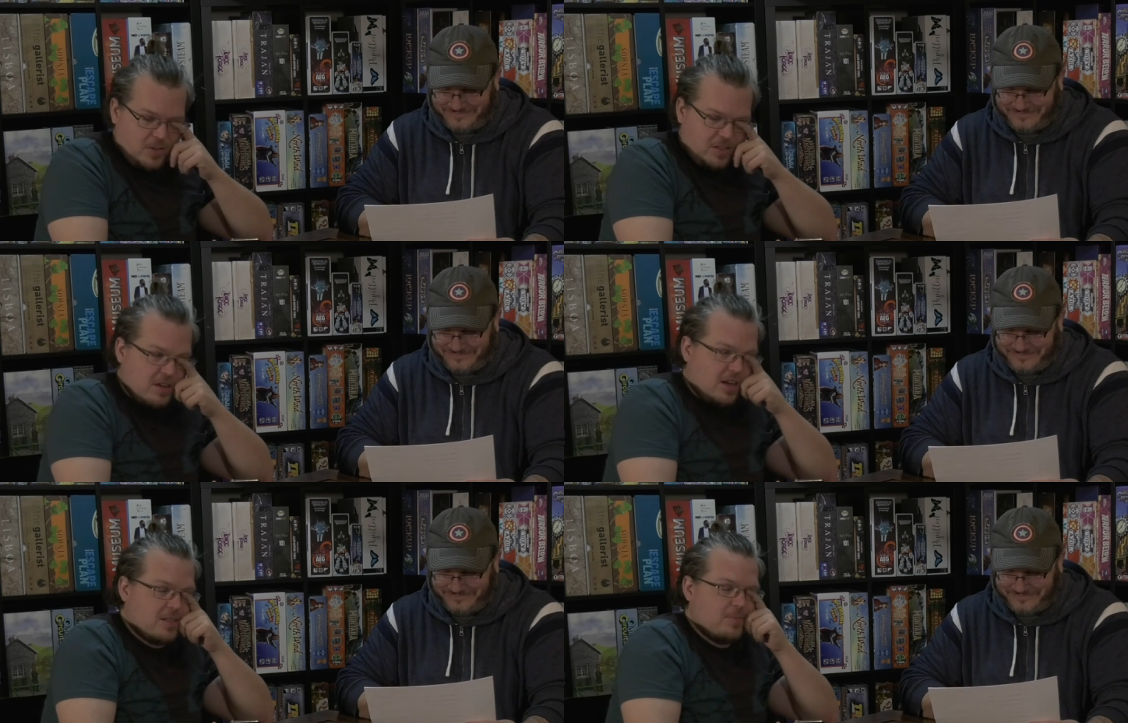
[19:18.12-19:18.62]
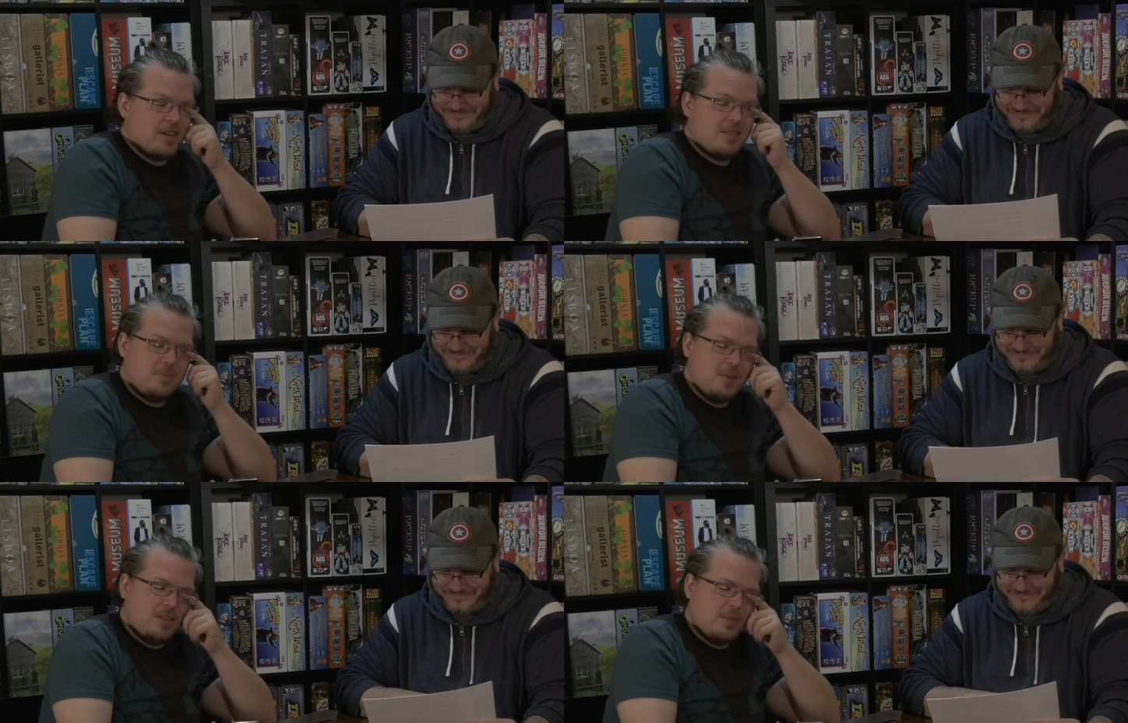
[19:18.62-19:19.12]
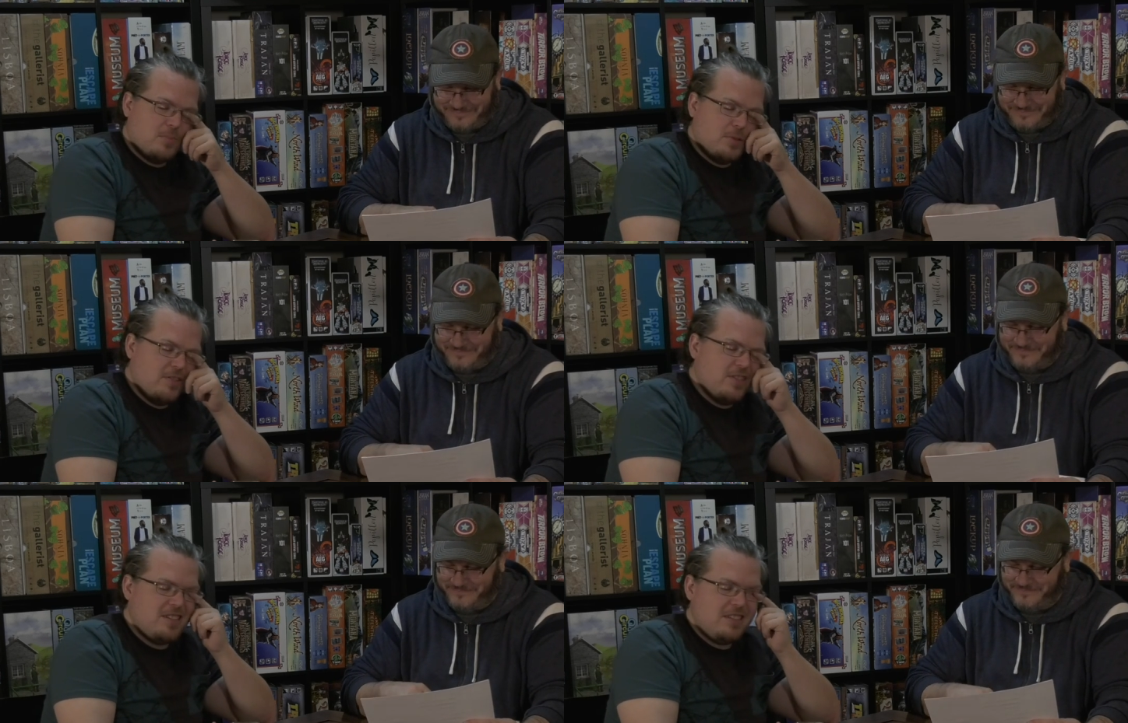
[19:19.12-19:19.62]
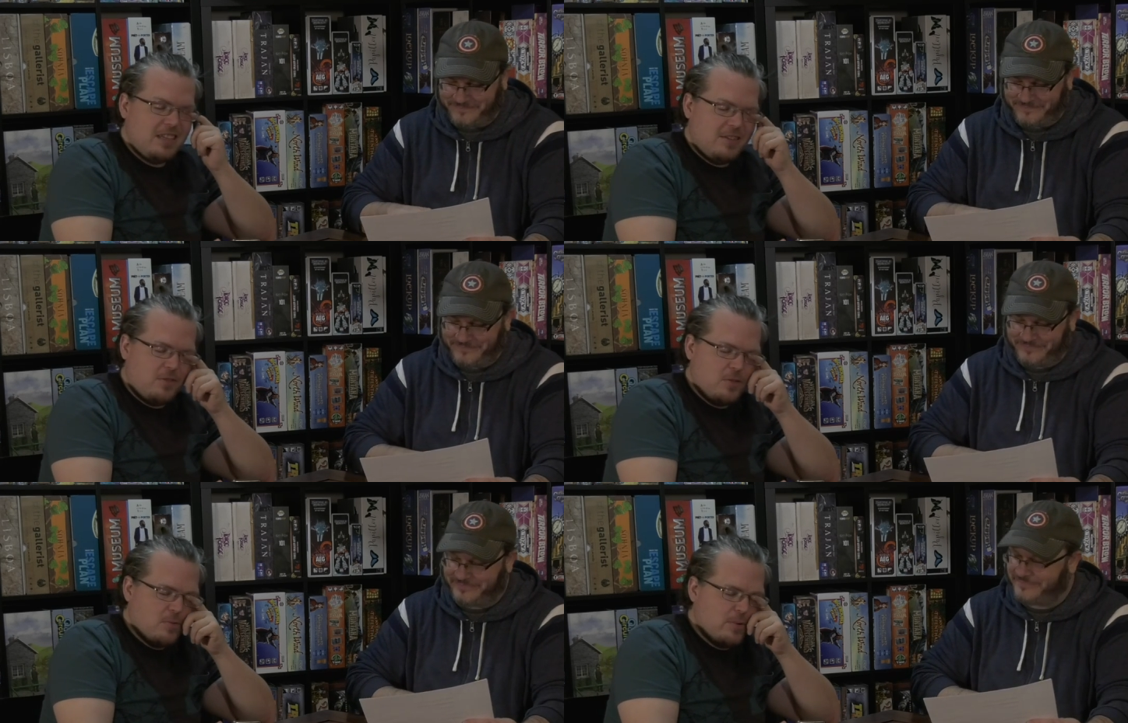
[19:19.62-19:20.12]
Speaker 1: we talked about Dominion previously. If
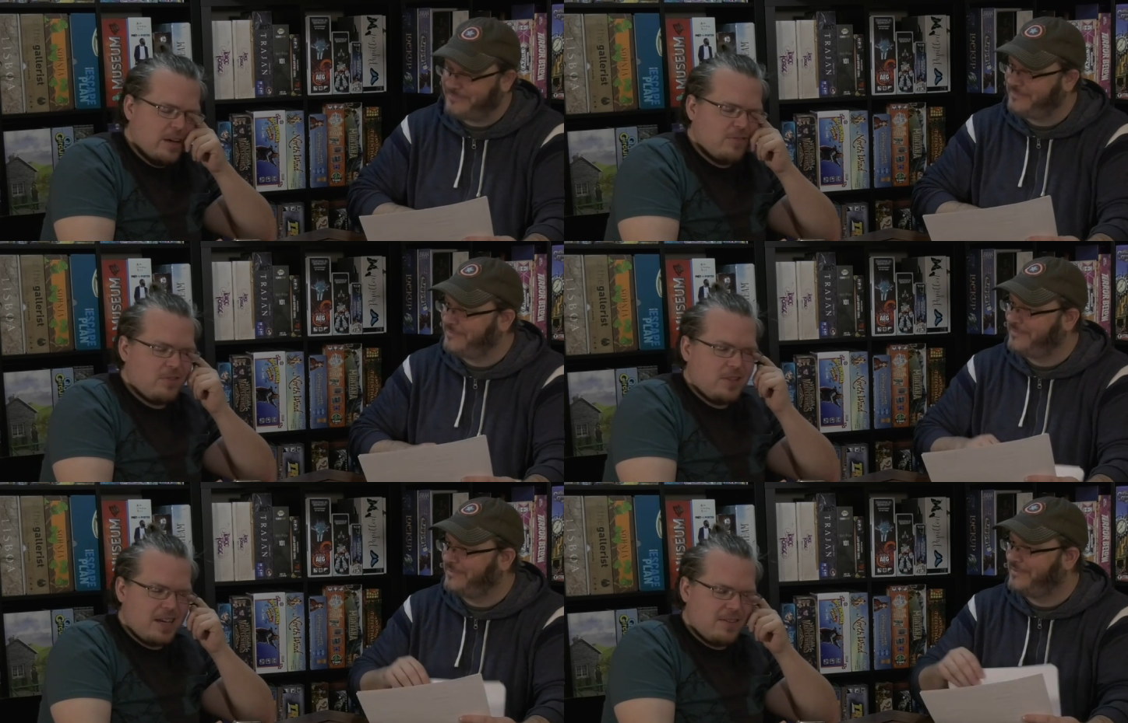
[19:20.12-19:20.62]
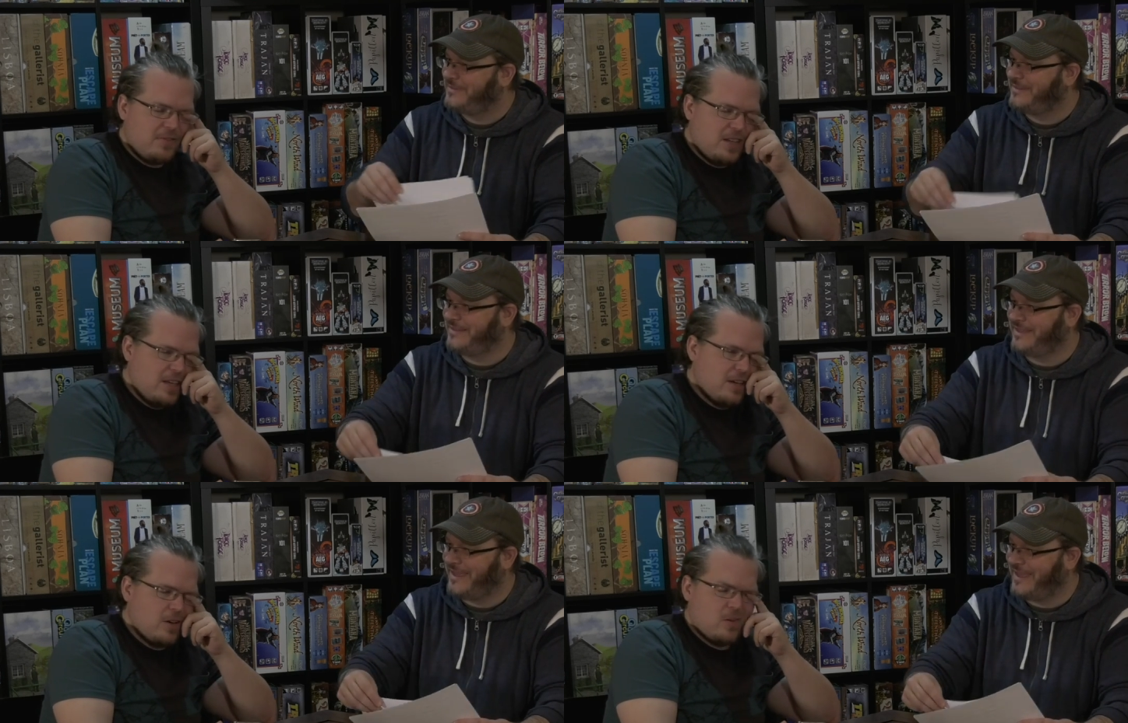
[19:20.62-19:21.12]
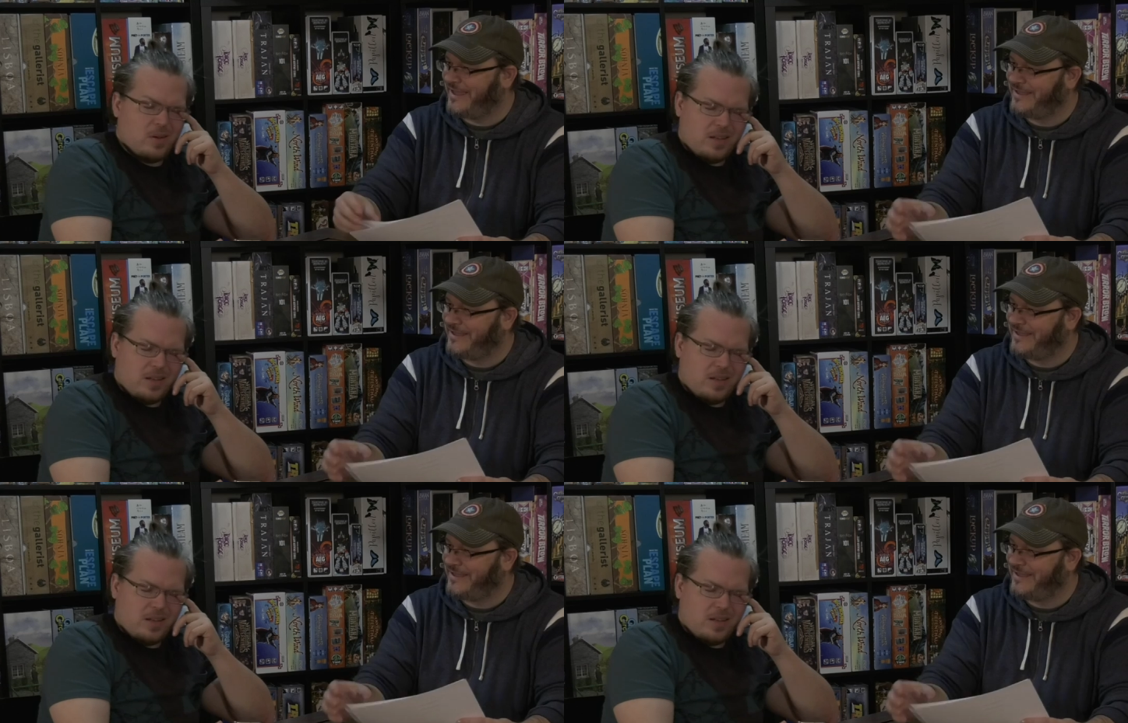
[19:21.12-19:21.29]
you're around for that video, yeah.